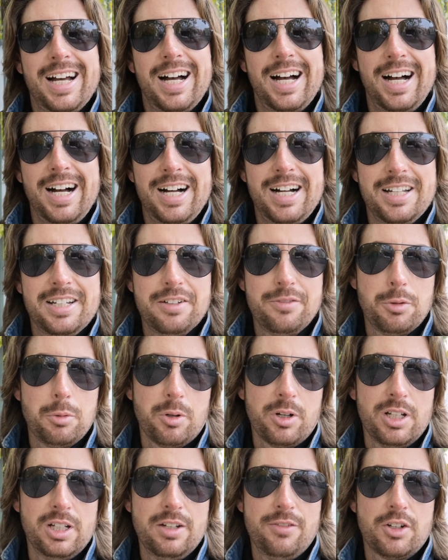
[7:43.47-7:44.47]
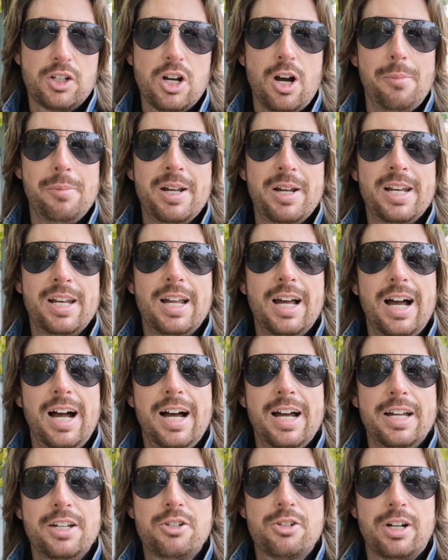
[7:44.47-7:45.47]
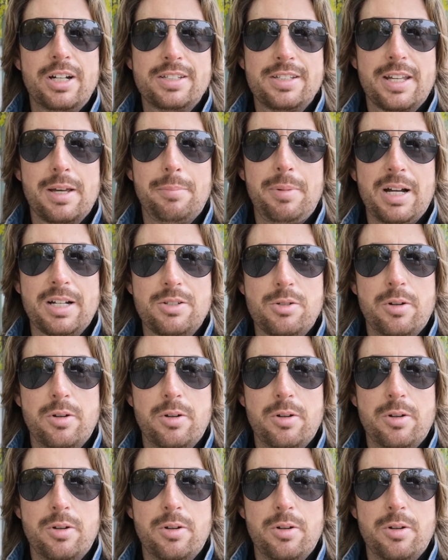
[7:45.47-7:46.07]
And if you want to leave a comment, I try to get back